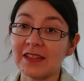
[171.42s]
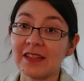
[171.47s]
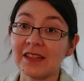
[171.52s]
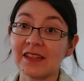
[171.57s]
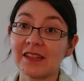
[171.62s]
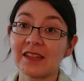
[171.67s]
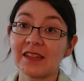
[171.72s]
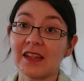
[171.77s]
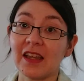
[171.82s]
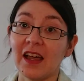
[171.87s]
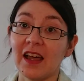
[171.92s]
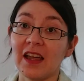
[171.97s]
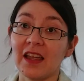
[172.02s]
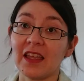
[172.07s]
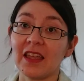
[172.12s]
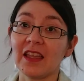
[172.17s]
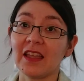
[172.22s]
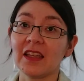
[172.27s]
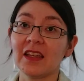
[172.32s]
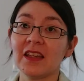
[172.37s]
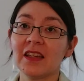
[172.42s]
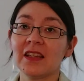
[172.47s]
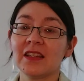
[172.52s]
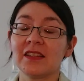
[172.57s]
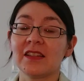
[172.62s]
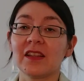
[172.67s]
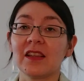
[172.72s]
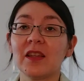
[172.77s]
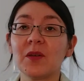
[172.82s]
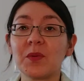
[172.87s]
since I
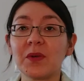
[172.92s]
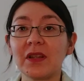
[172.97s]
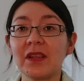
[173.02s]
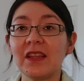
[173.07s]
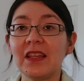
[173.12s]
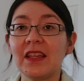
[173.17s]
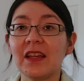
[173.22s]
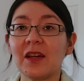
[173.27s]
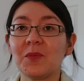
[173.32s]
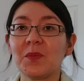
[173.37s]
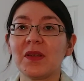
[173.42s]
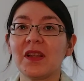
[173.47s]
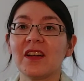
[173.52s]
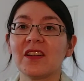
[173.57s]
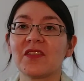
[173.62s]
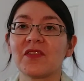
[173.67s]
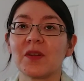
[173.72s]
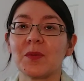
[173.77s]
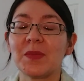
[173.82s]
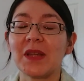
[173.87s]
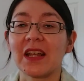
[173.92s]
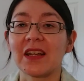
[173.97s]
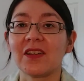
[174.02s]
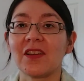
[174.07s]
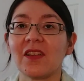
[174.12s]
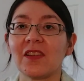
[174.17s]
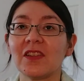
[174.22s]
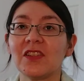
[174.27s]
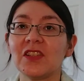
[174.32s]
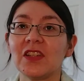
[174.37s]
deliberately unplugged from
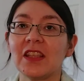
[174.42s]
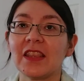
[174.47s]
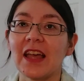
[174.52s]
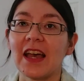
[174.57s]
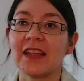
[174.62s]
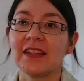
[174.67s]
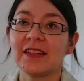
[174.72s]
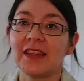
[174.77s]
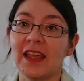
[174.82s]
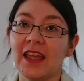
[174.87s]
technology that